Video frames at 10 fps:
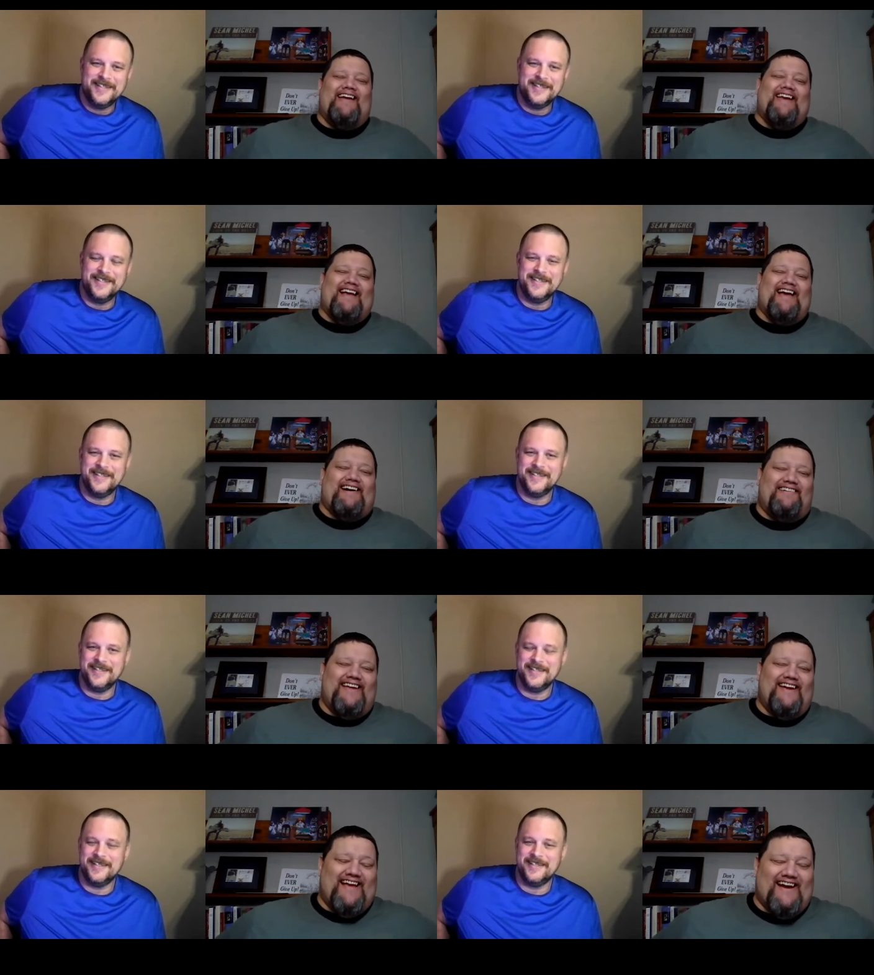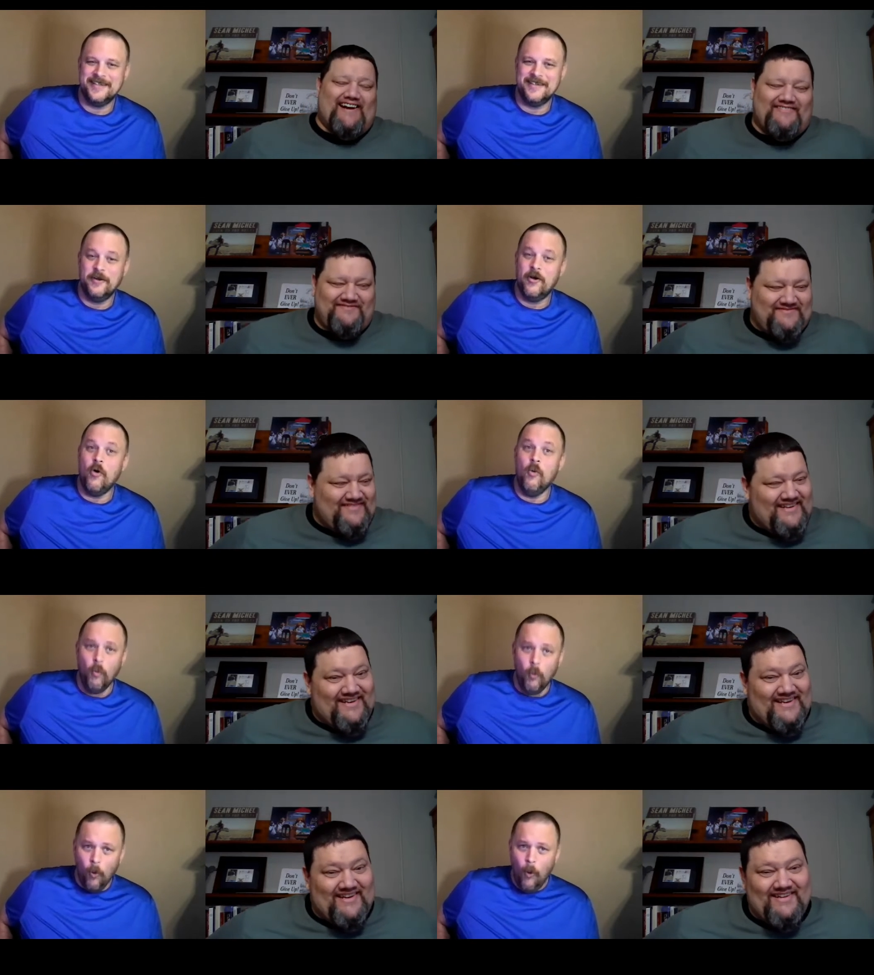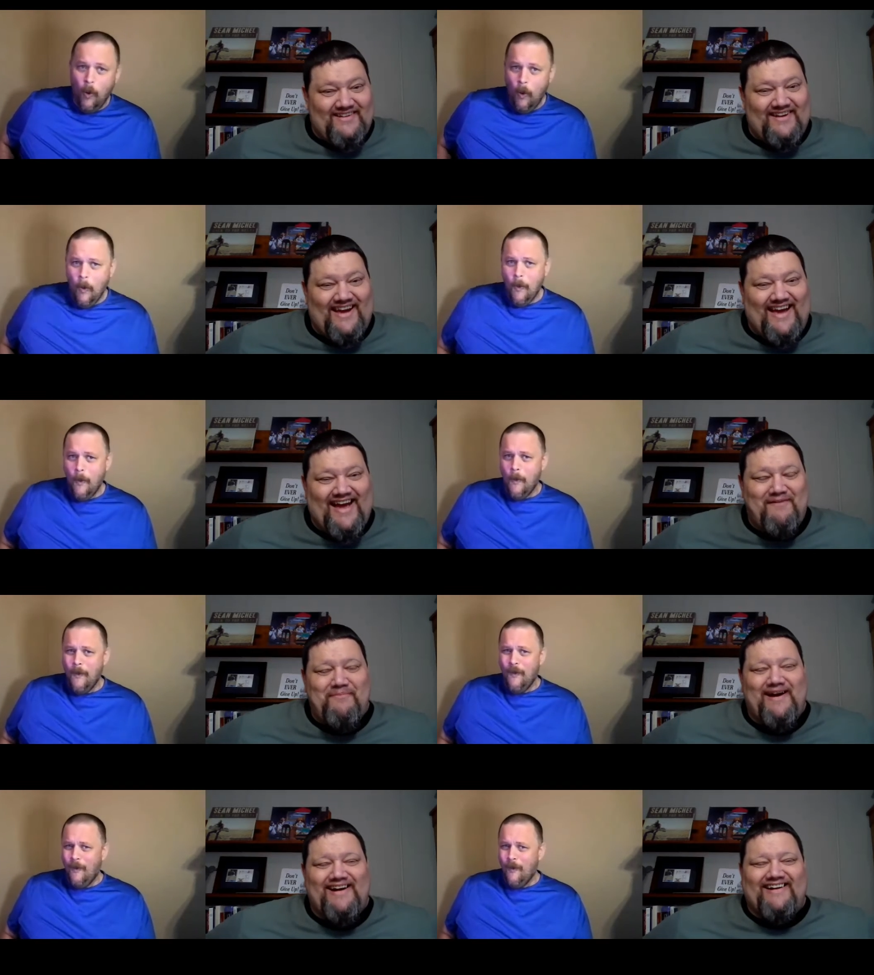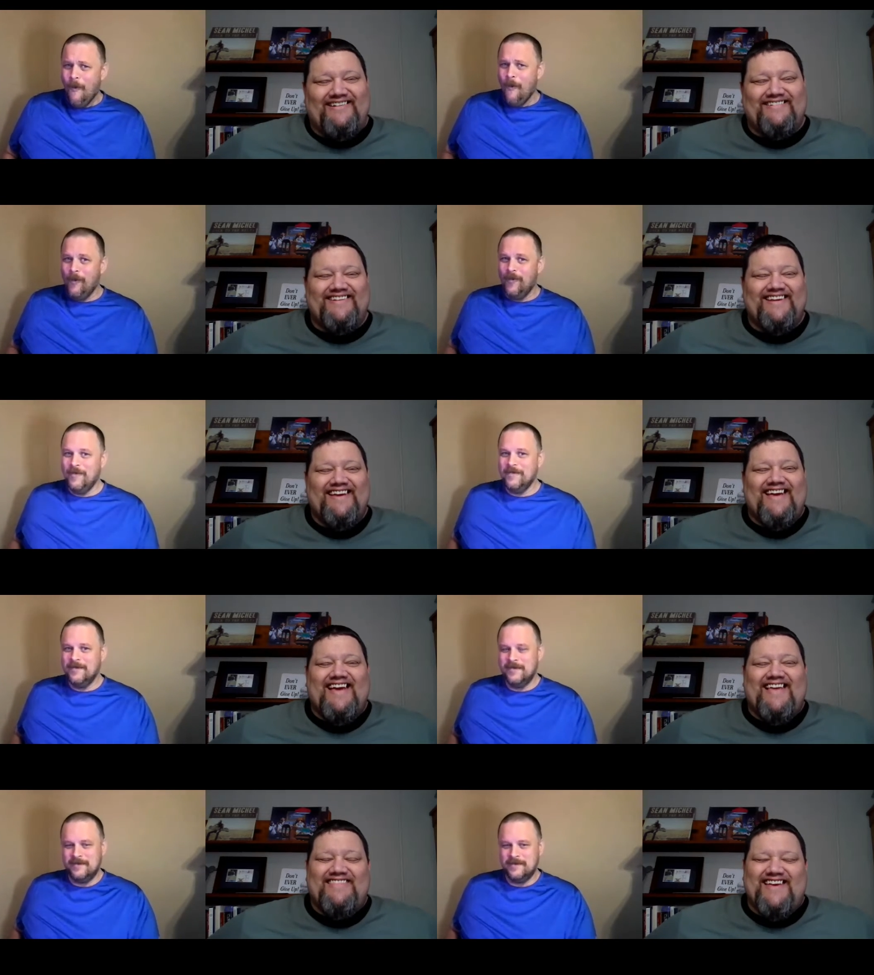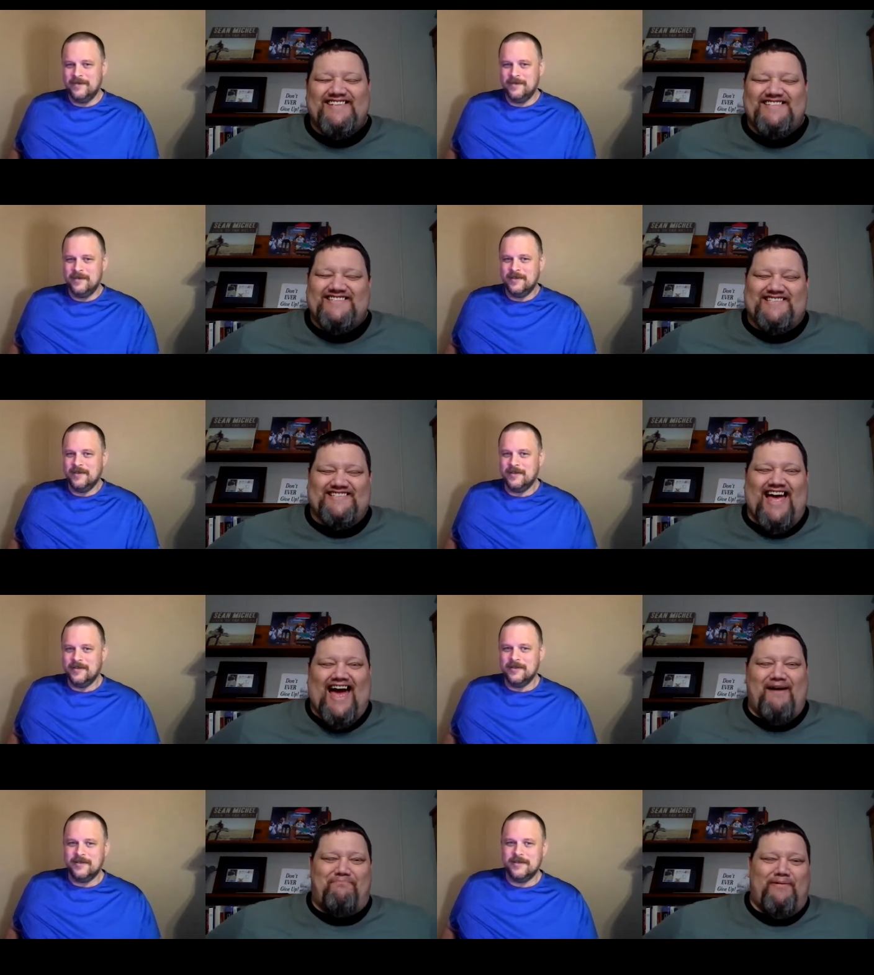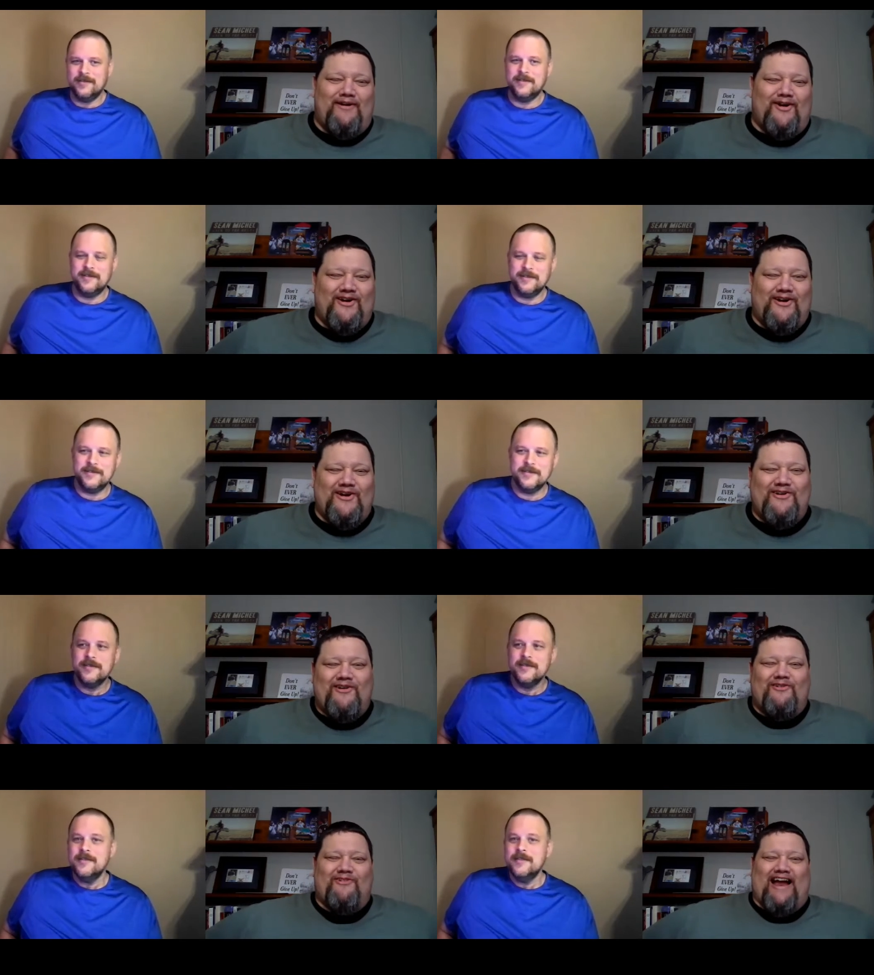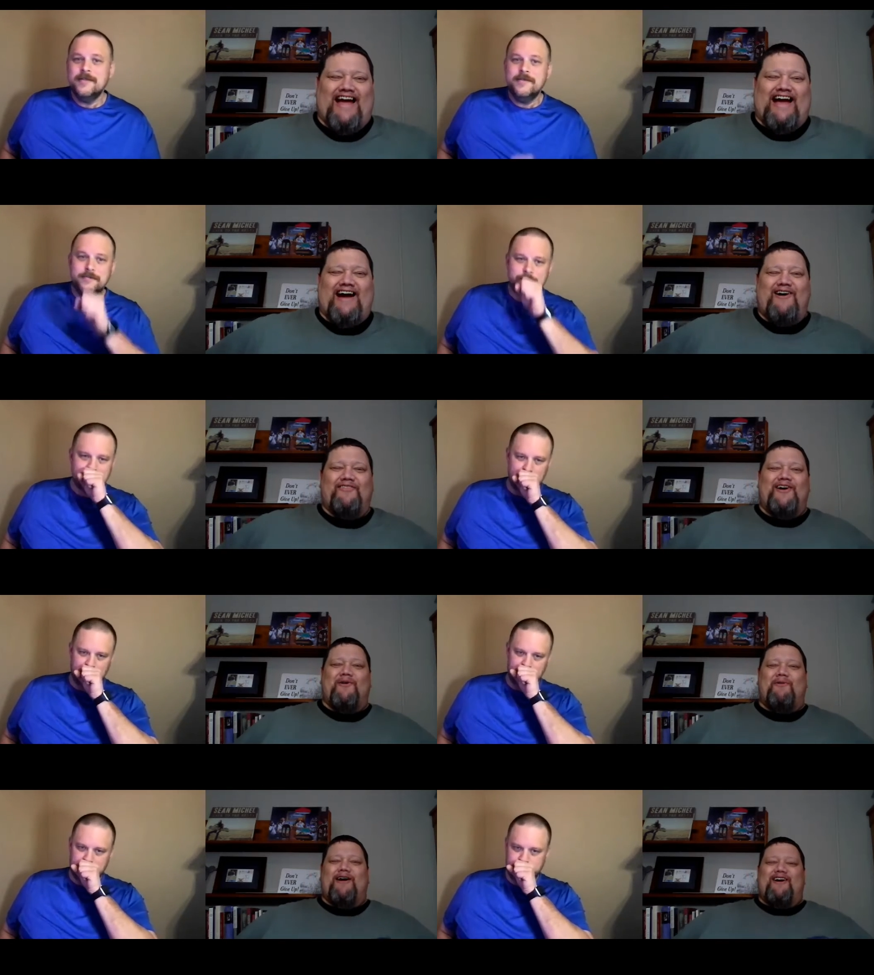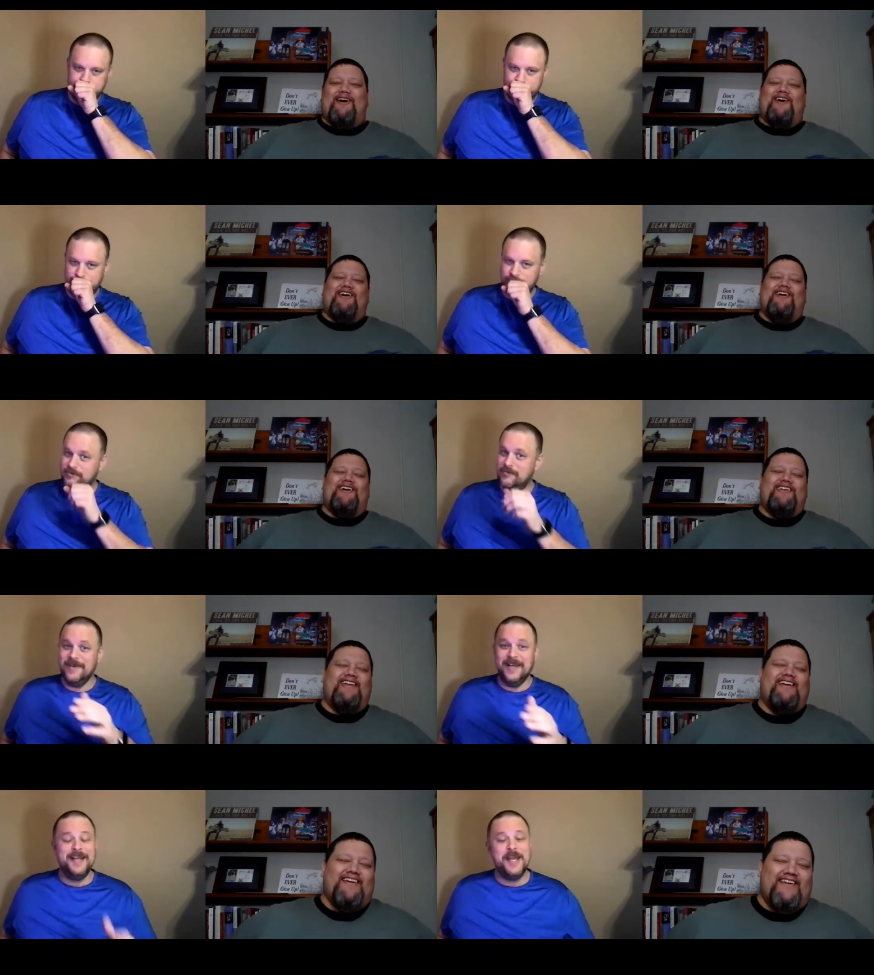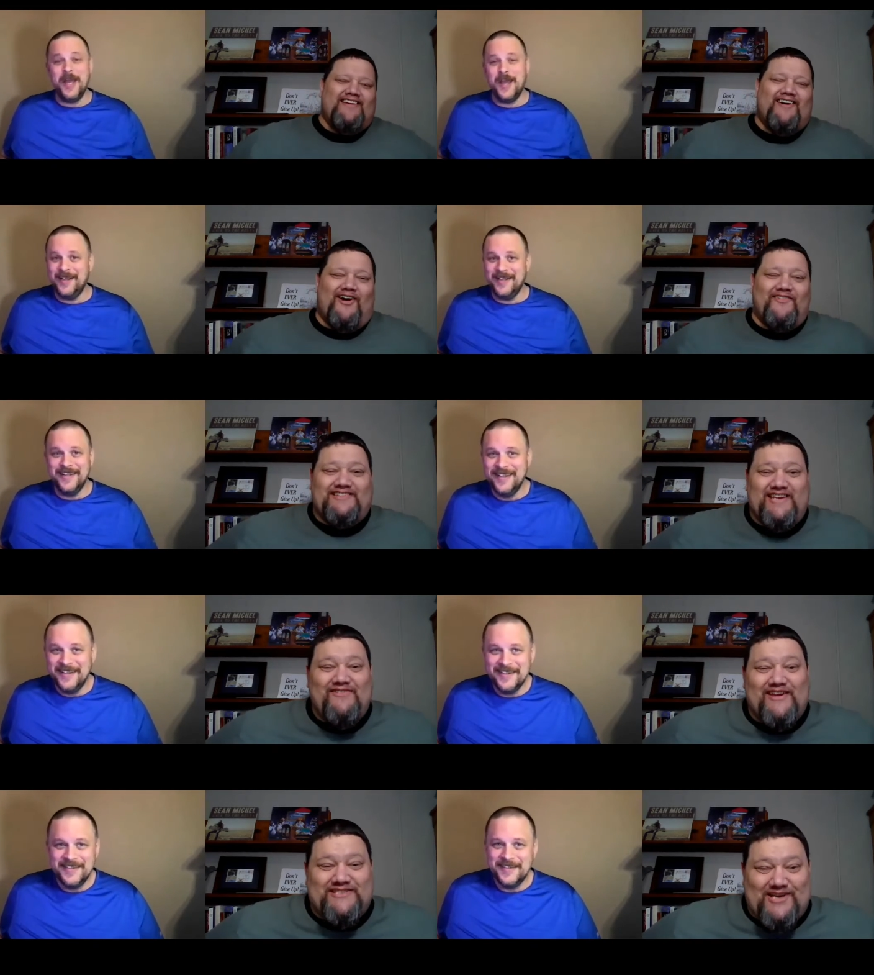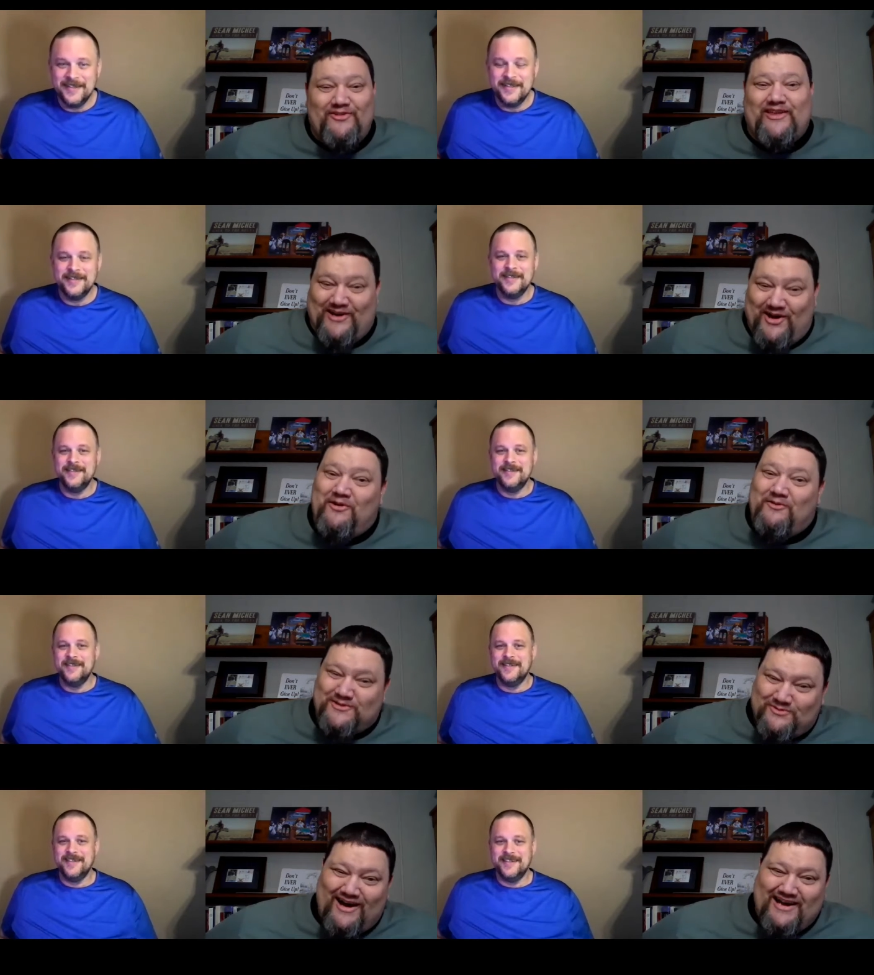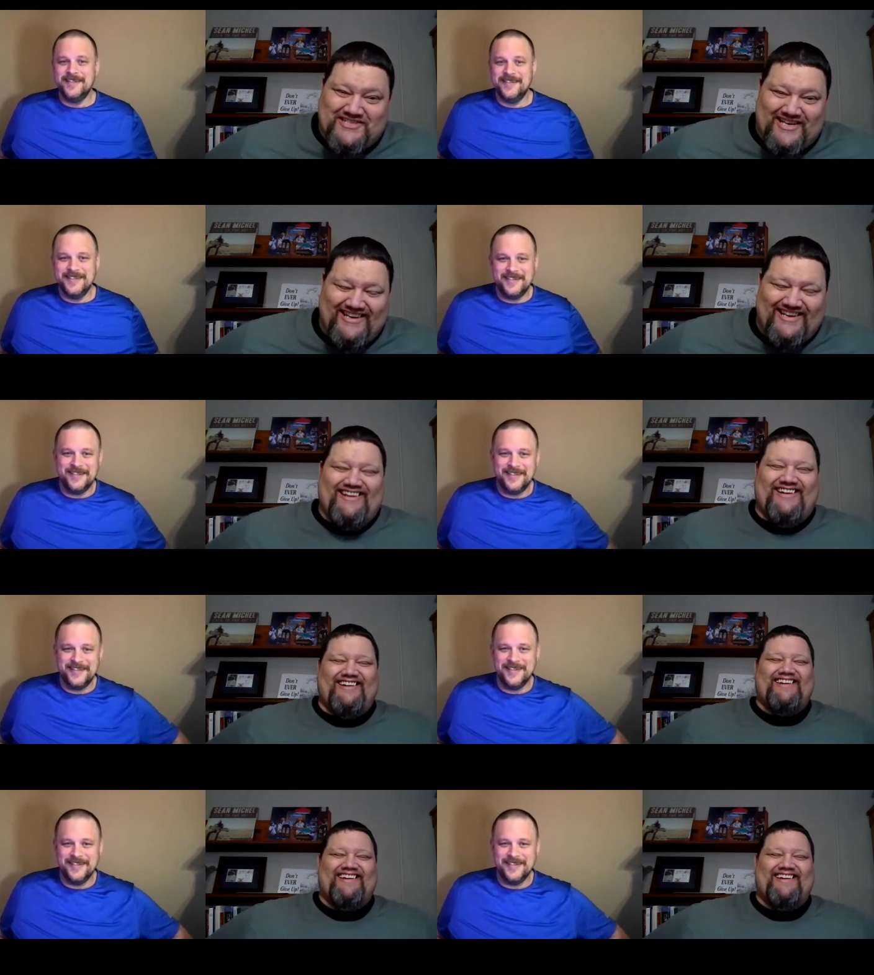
Speaker 1: getting laid out, laid out, uh, how about the slap heard round the world on the TV show that no one was watching?